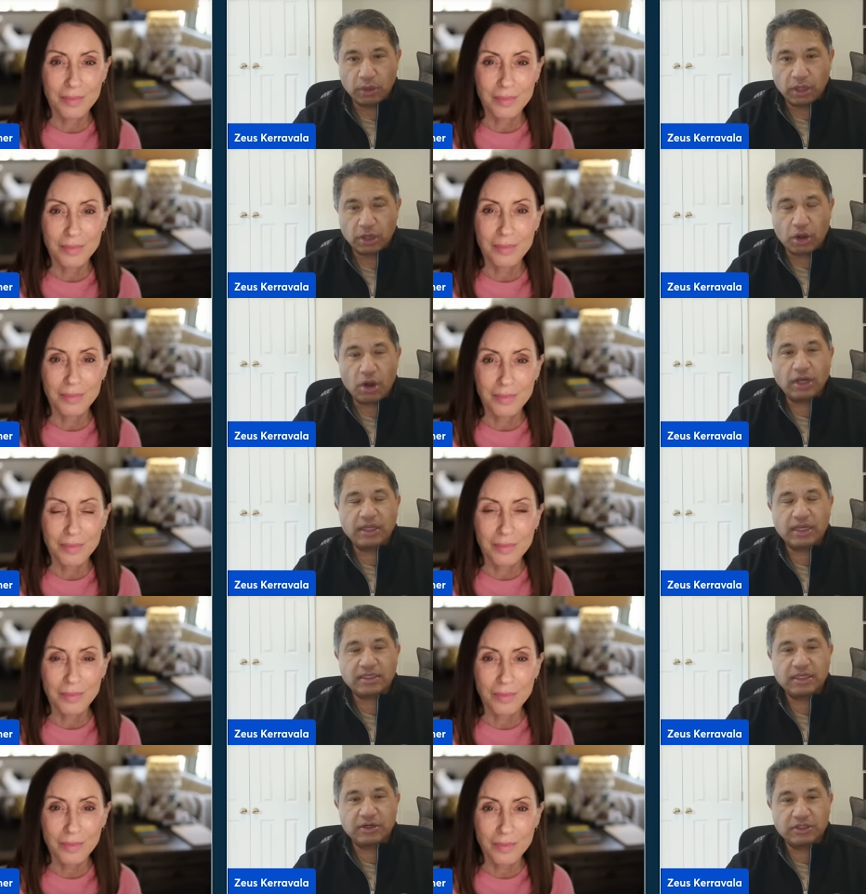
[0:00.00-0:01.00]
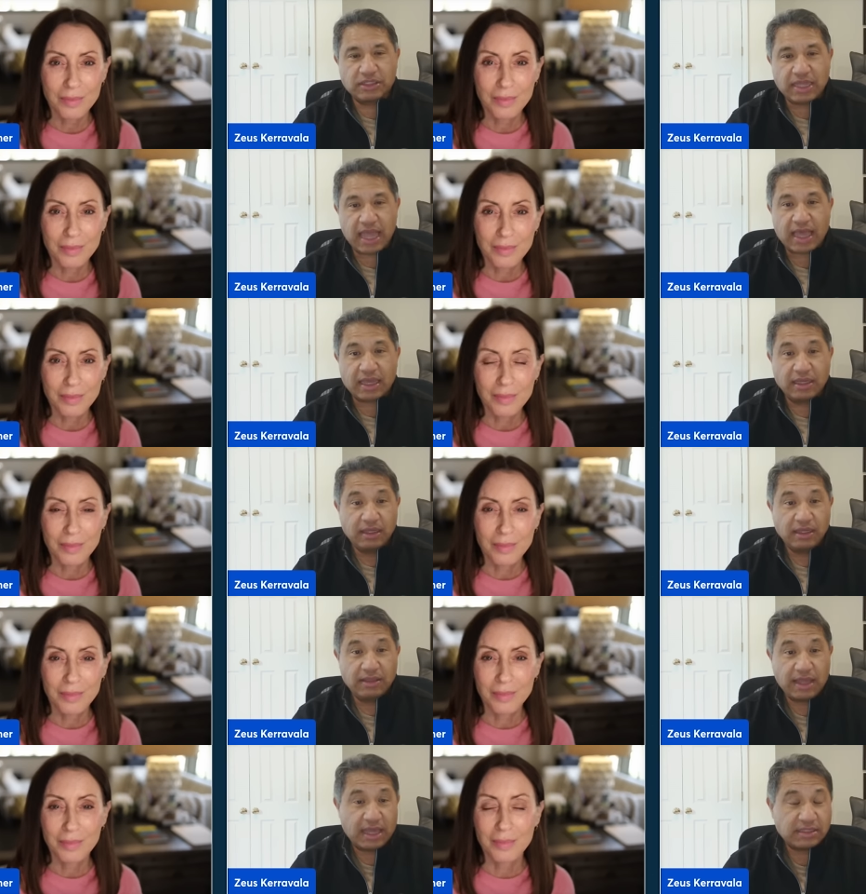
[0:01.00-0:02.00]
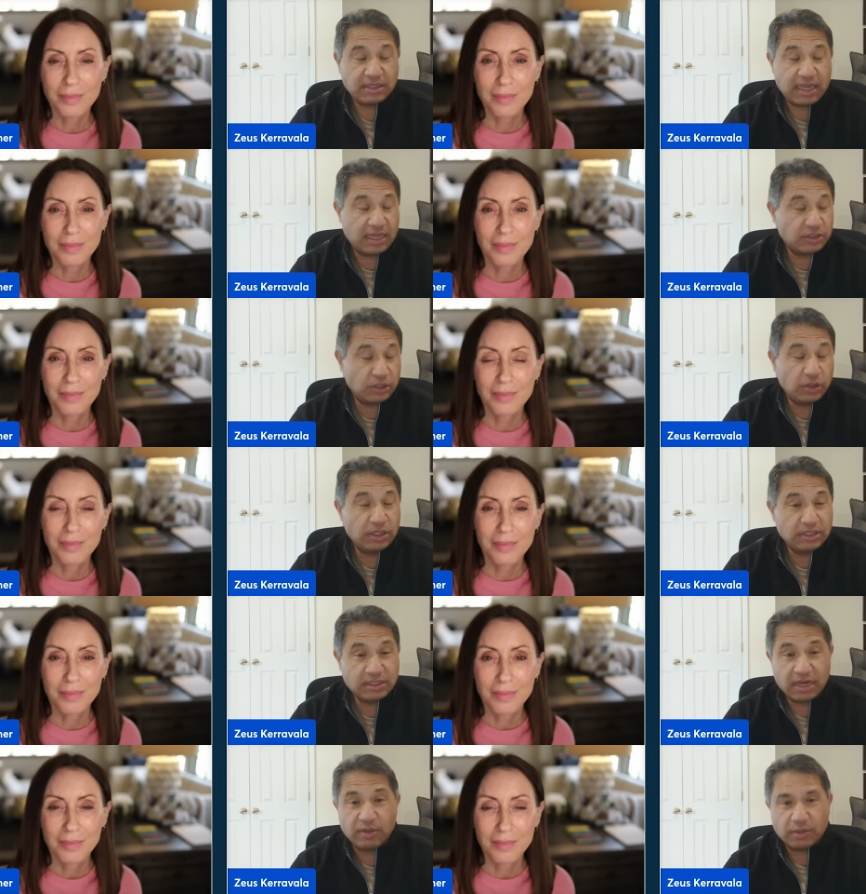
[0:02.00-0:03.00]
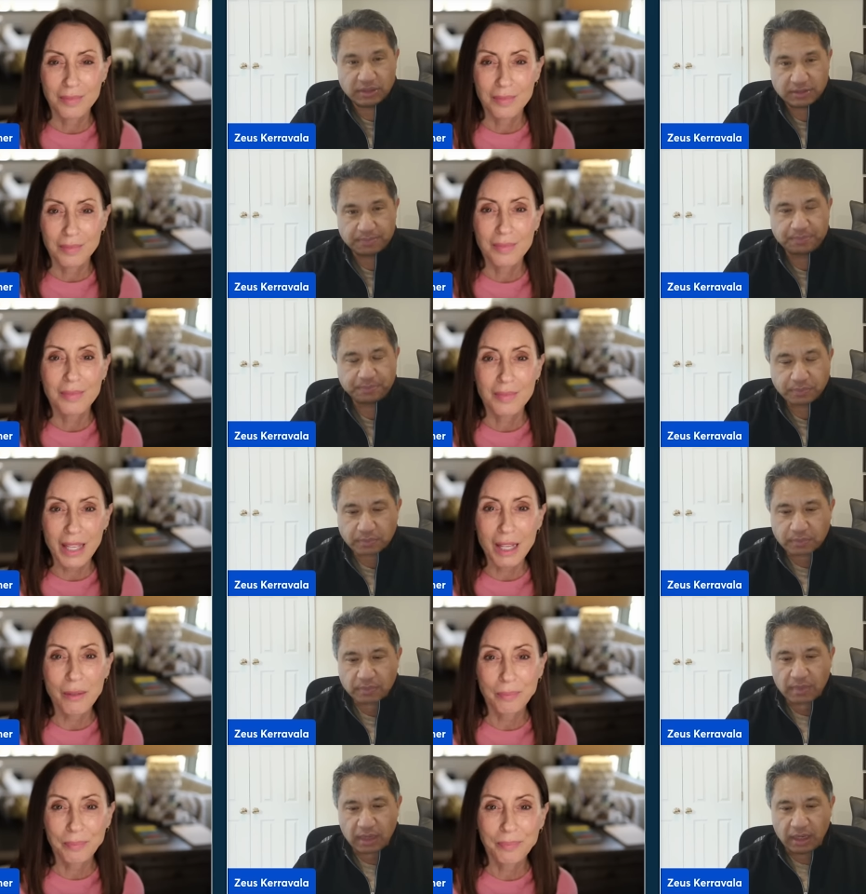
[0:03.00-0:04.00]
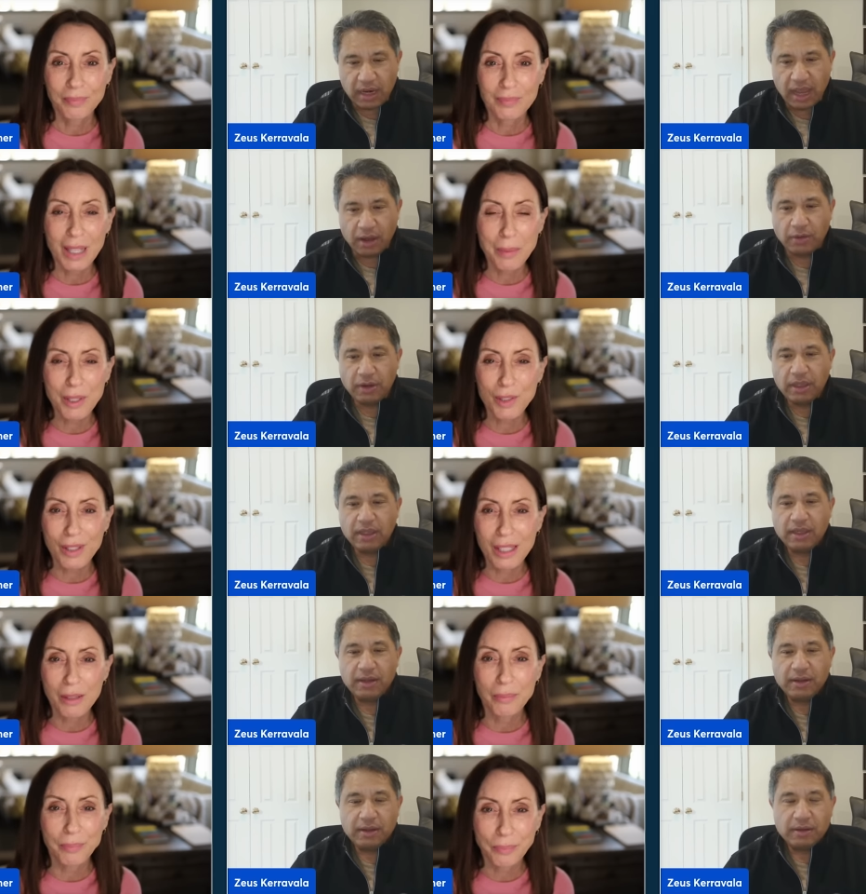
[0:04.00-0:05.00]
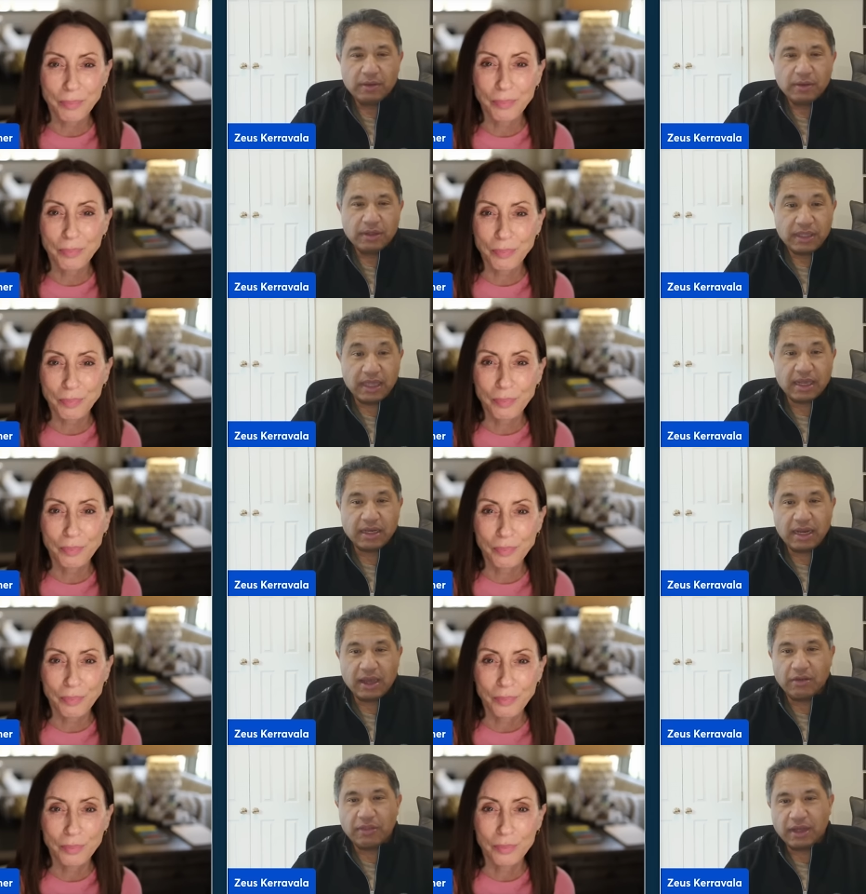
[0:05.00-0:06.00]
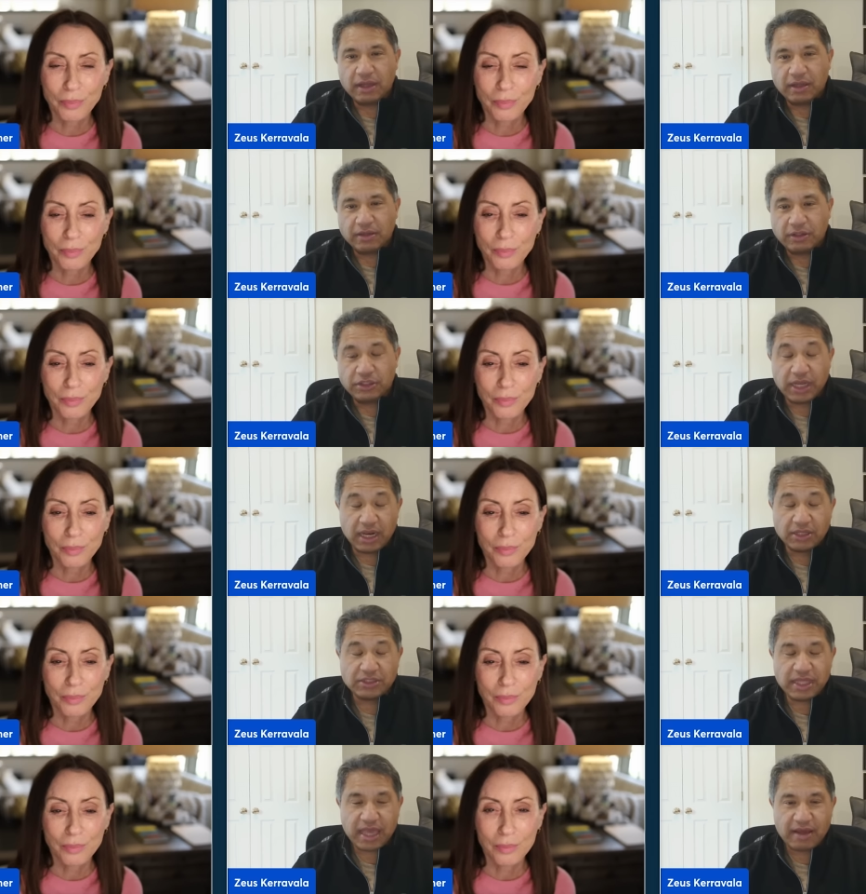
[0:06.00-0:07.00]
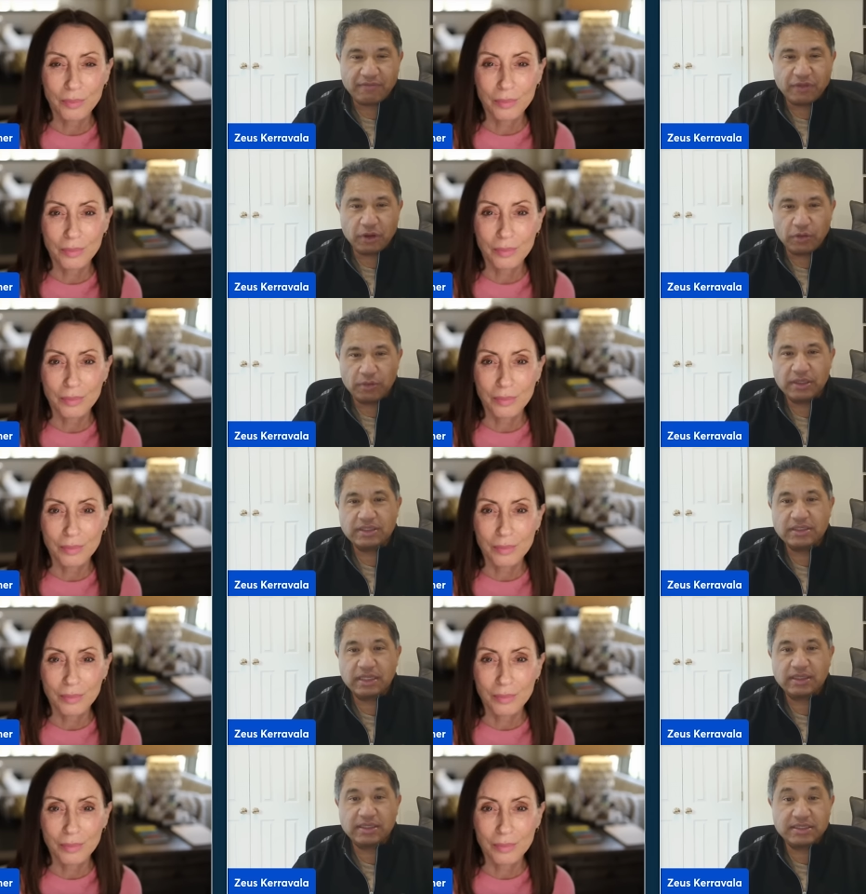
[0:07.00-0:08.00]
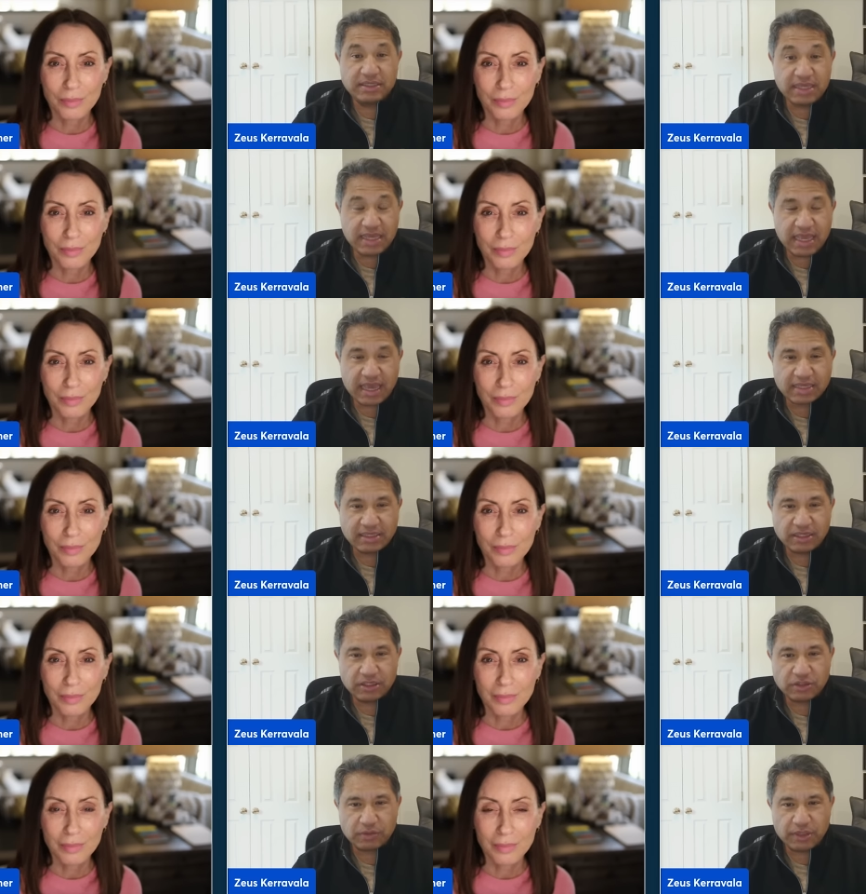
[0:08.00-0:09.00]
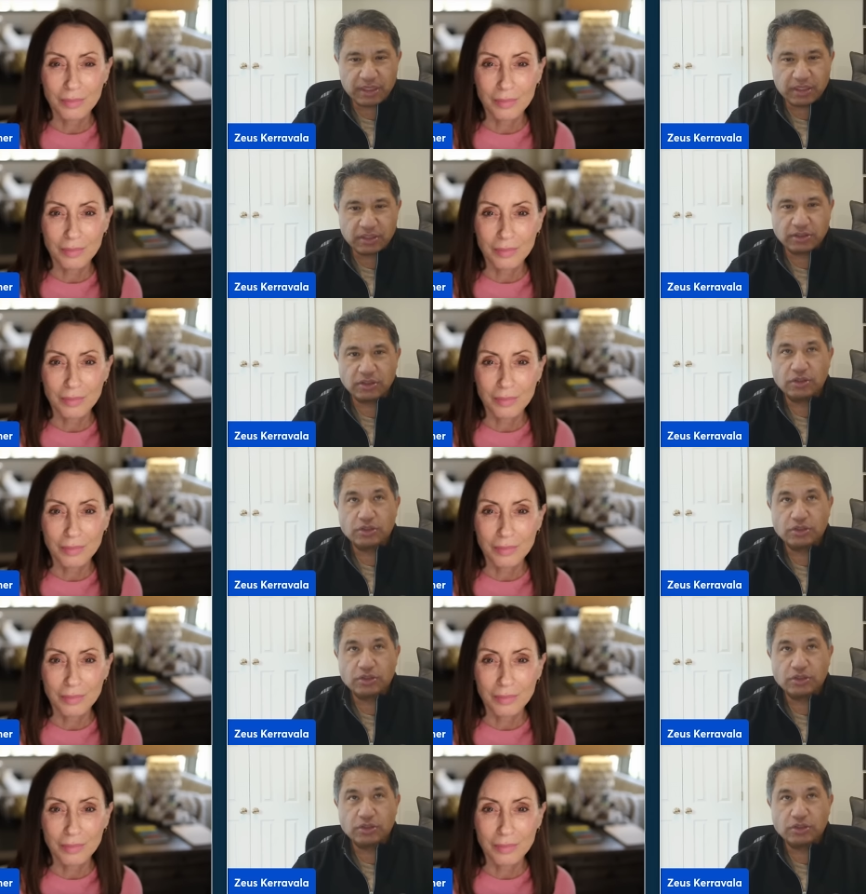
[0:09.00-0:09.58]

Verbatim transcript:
Speaker 1: a contact center stack that's as good as anyone's.
Speaker 2: Yeah, now, absolutely.
Speaker 1: Yeah, now the, the challenge they have, though, is that the C CaaS industry is